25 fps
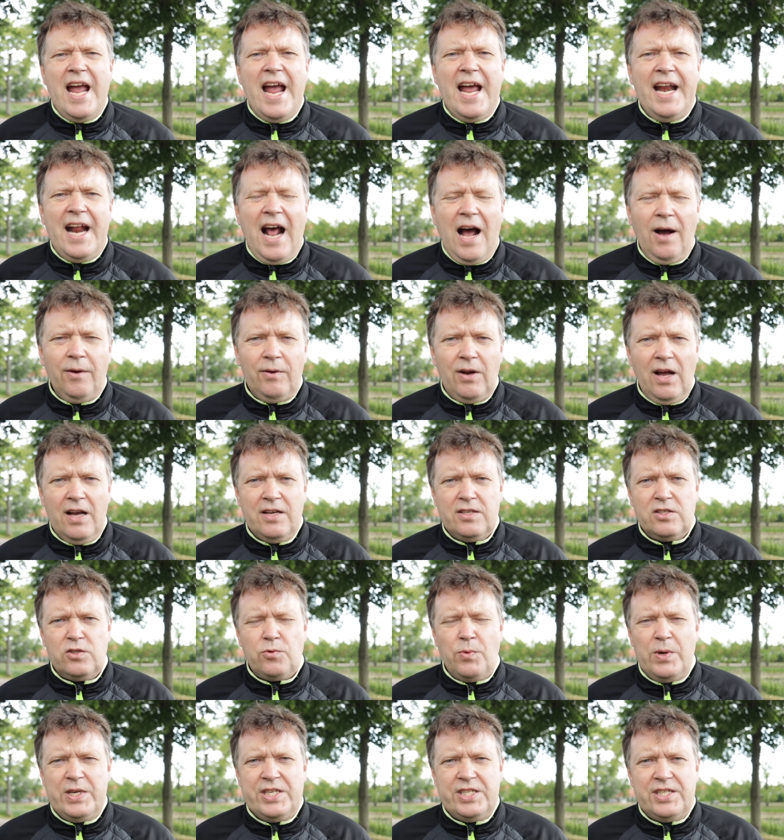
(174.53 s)
head out, I
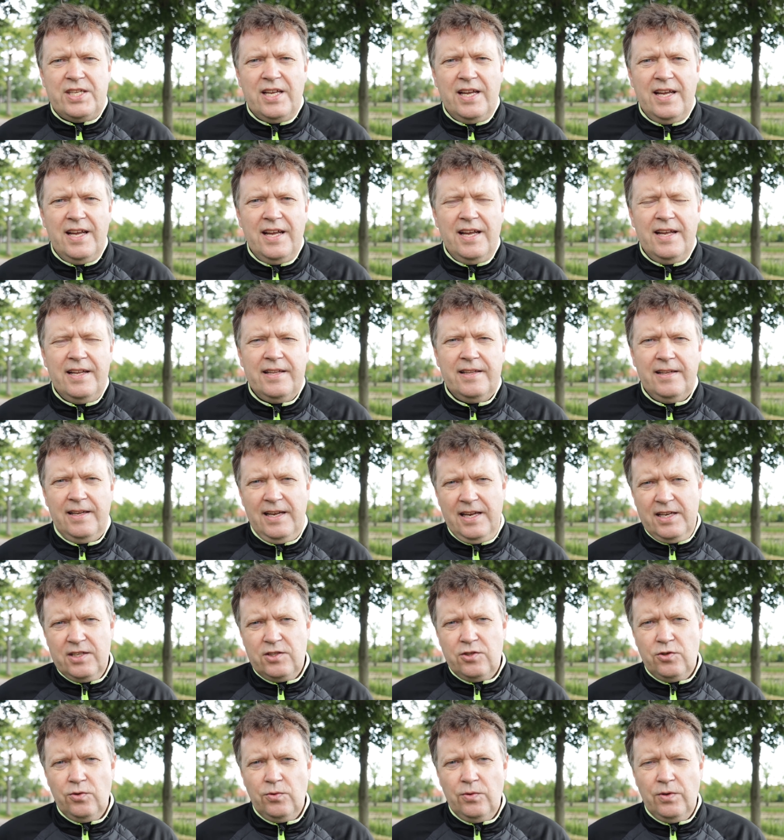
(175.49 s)
switched uh,
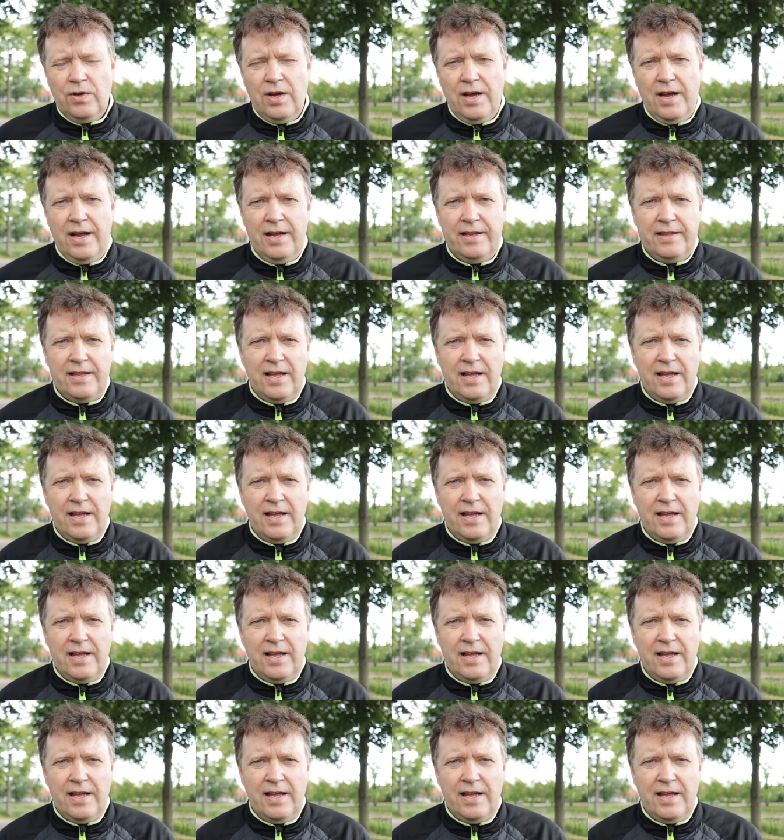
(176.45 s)
into uh,